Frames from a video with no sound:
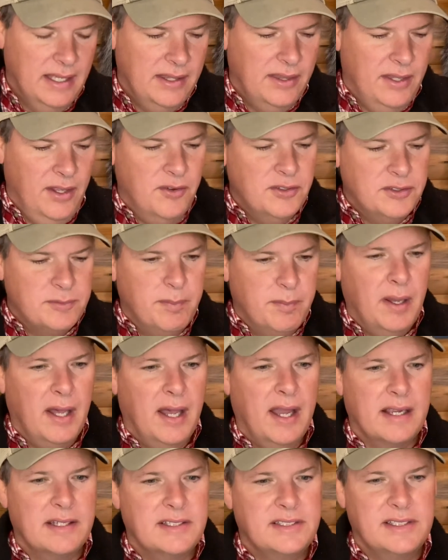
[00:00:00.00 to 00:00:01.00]
those
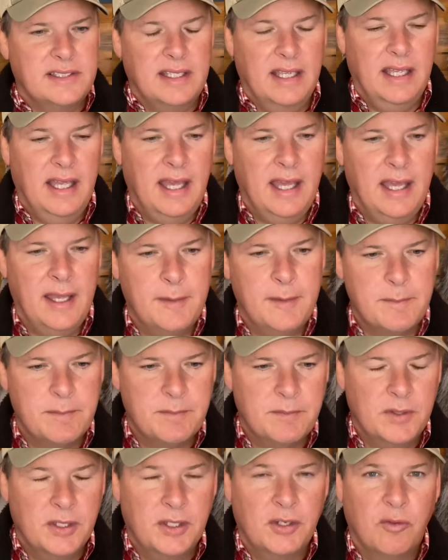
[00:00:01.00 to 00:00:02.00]
bucks
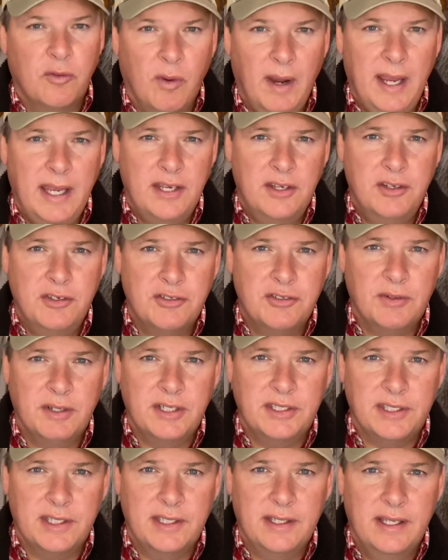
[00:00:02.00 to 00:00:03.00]
great
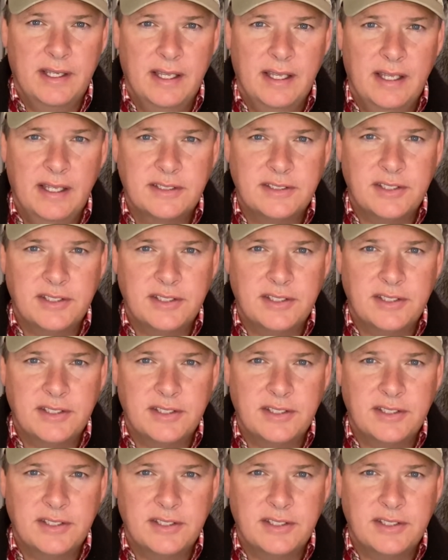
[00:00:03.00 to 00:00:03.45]
nutrition so